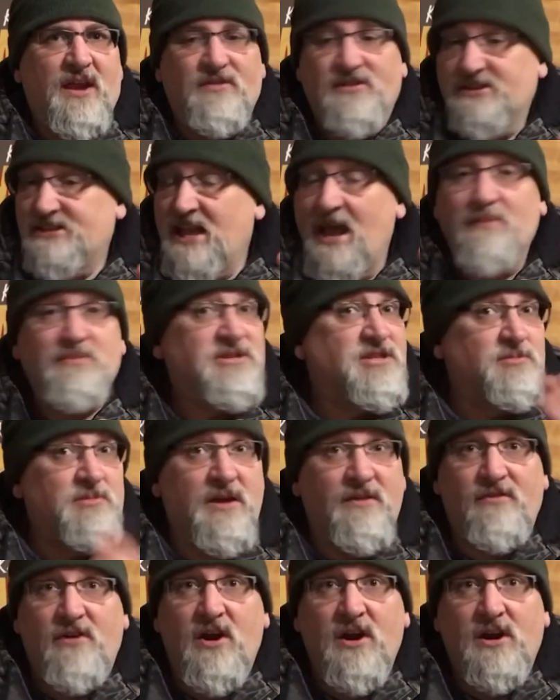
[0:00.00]
And this happens to be
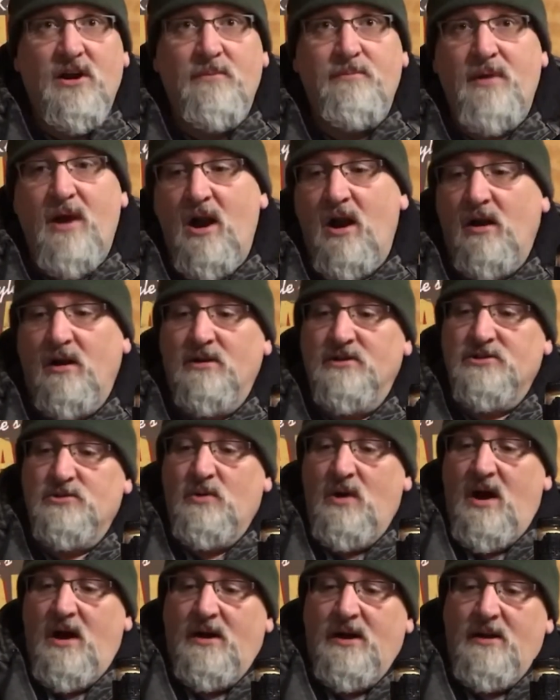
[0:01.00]
a very good barrel as
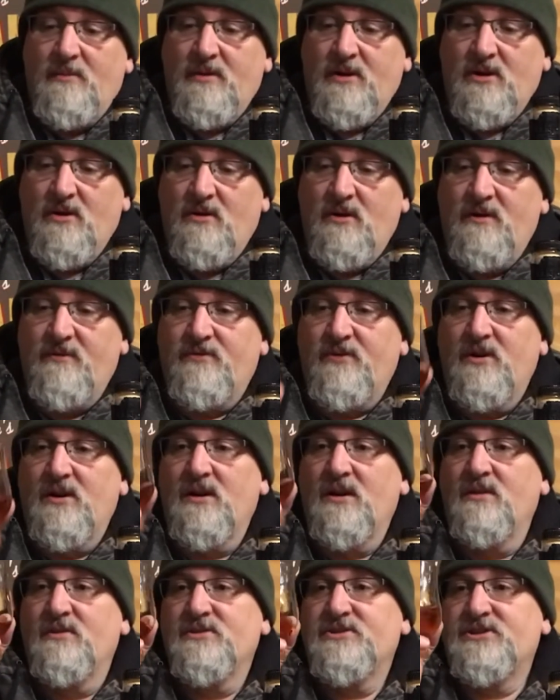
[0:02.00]
well, and I'm going to go in for
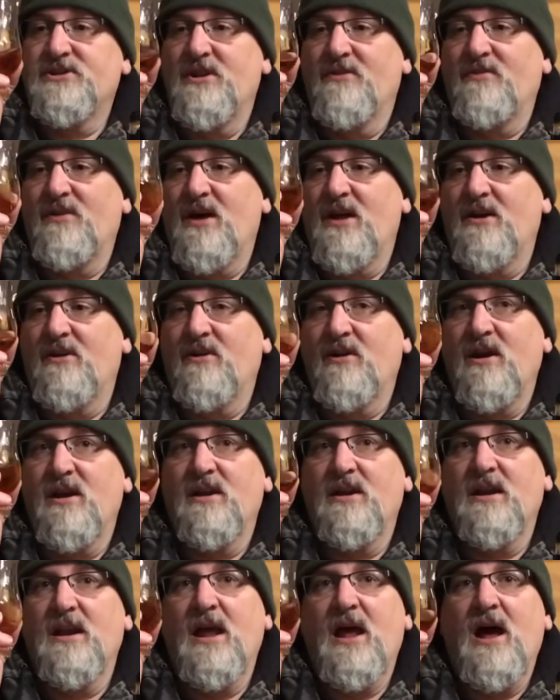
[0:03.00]
another sniff on it right
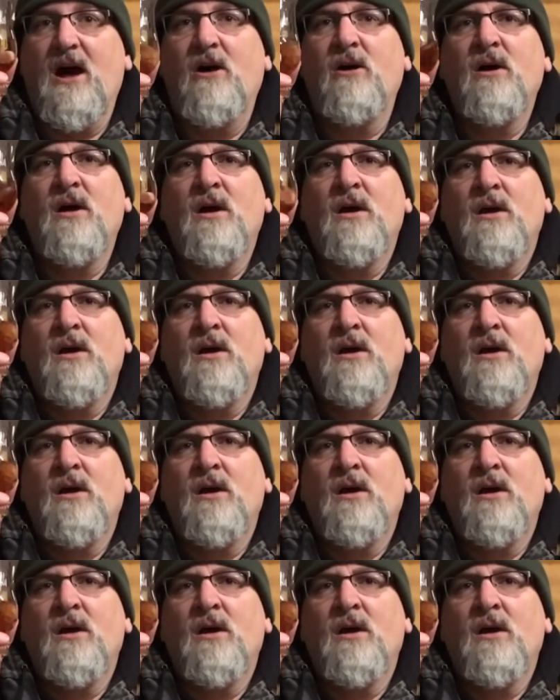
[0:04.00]
now.